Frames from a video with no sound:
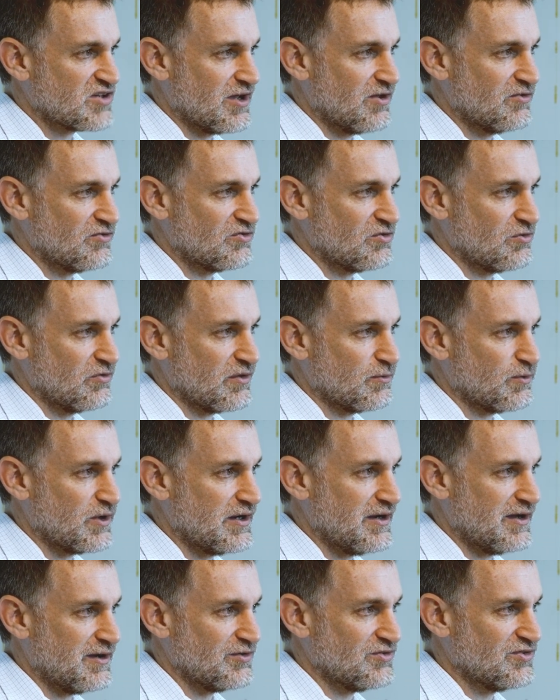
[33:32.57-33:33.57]
Council at the
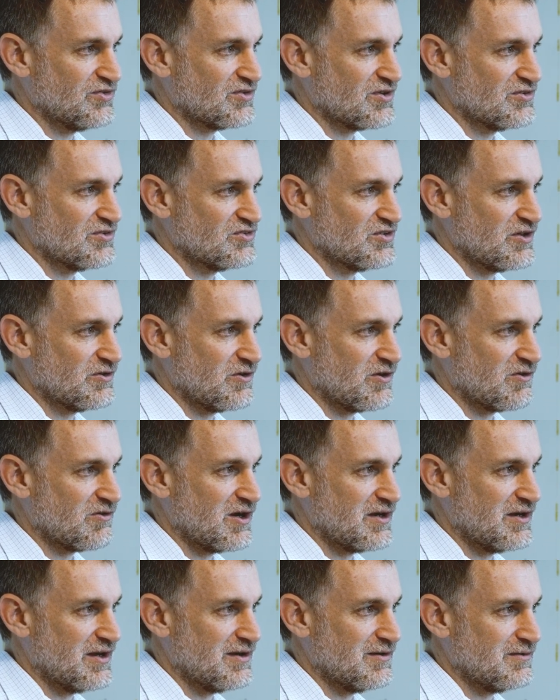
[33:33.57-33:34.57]
White House is considering
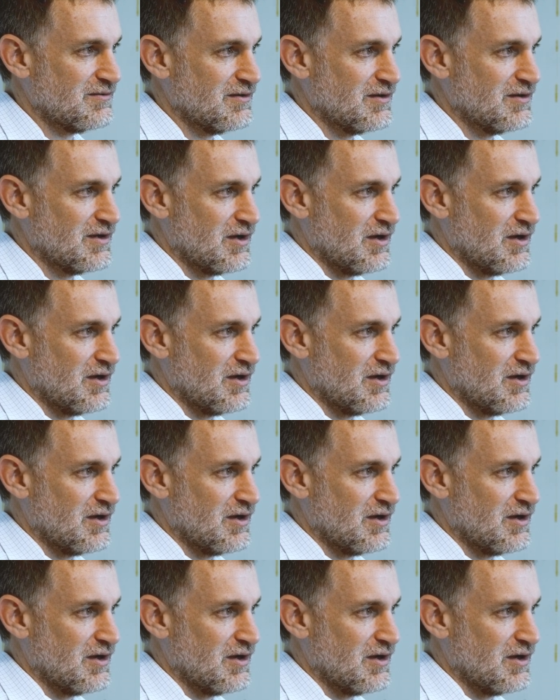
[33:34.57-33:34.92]
right now.